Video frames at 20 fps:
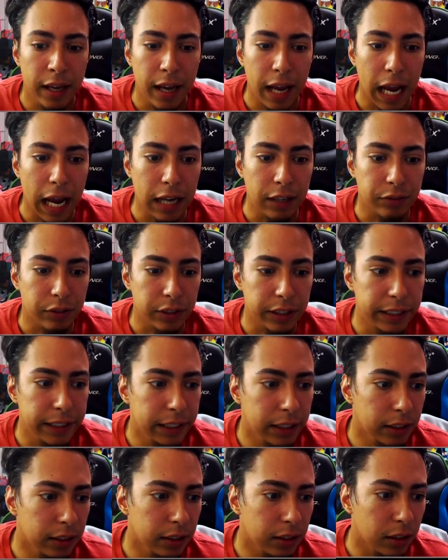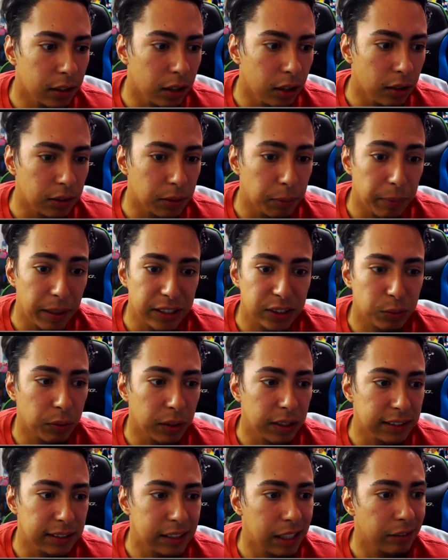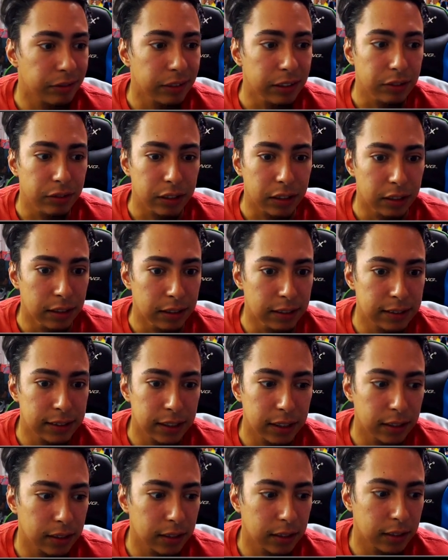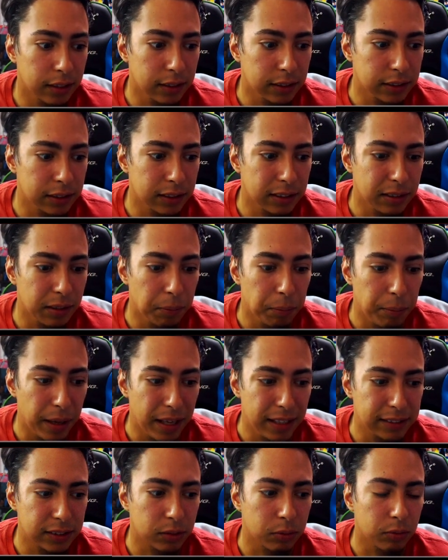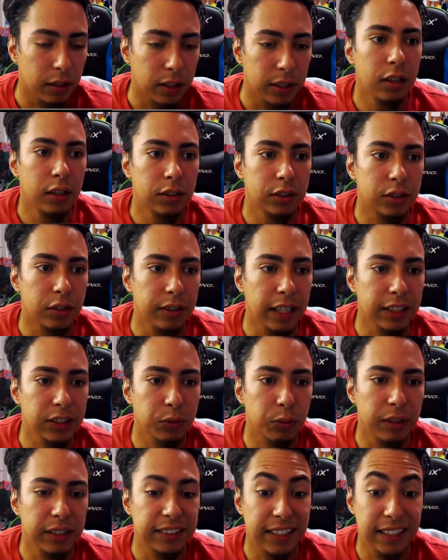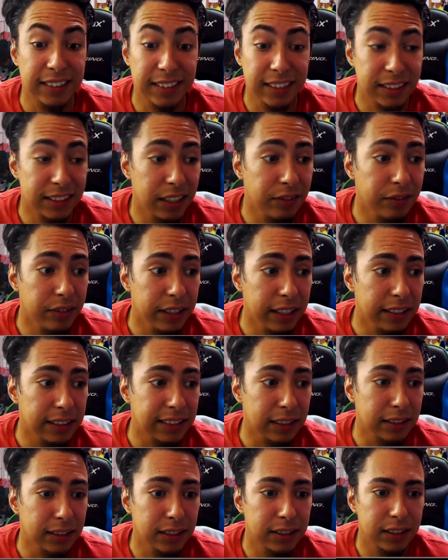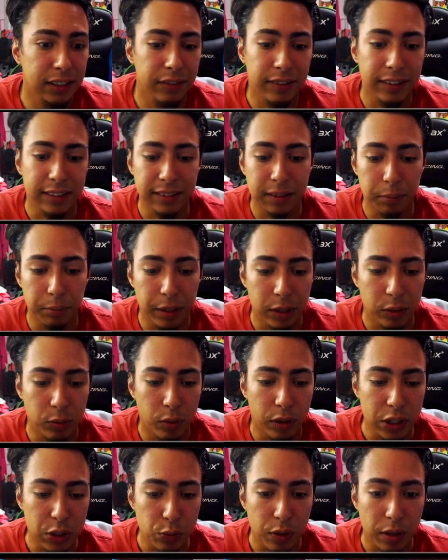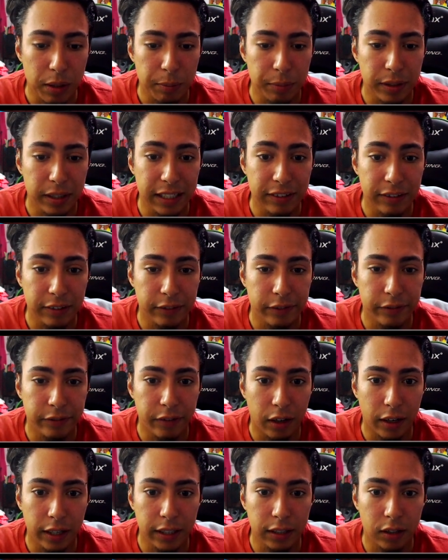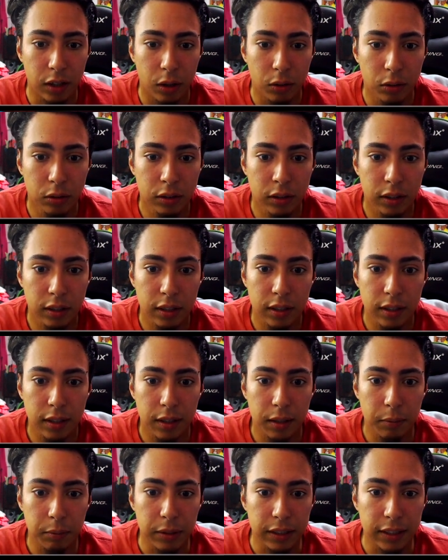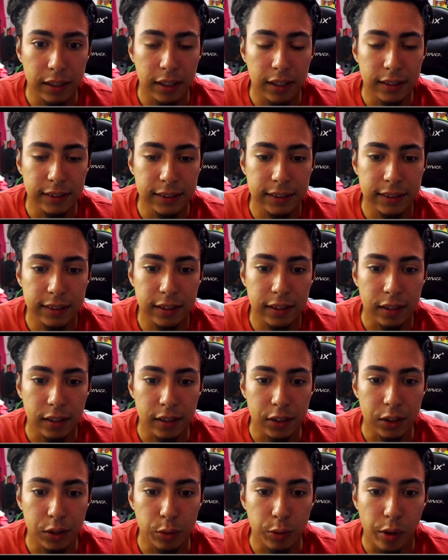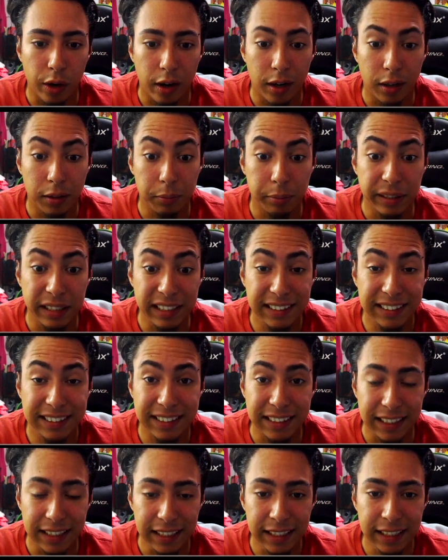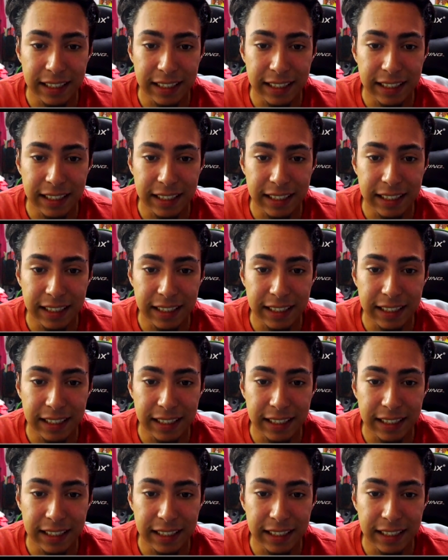and for here um, the best one is definitely realistic is the best one so next one is sensitivity sensitivity is a big one you want to put it very low because you are on pc